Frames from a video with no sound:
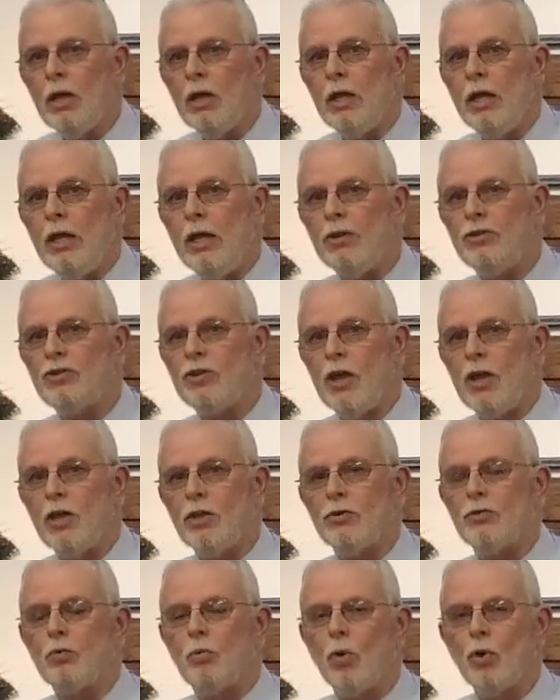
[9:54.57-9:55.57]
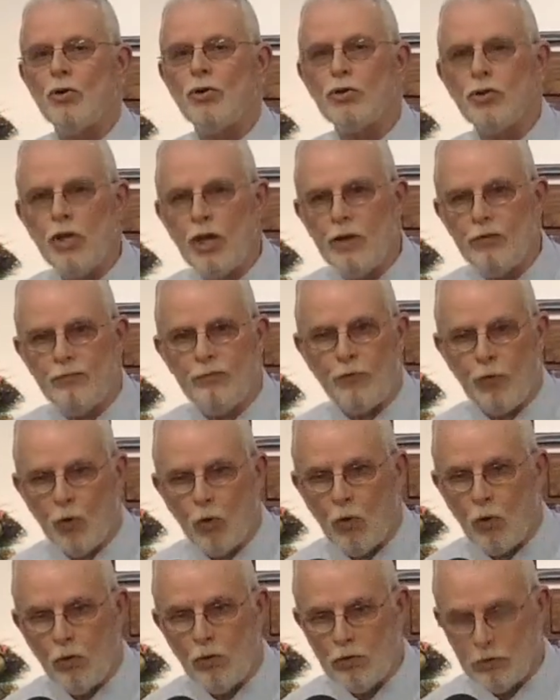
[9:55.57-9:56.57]
he says, were
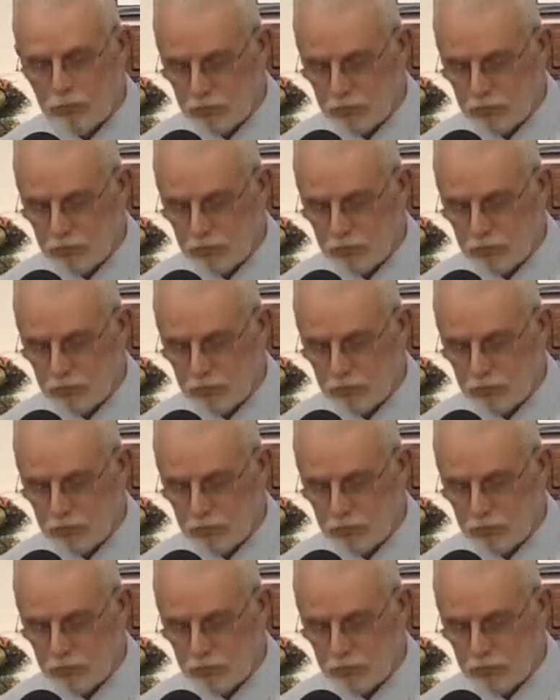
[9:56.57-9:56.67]
sinful.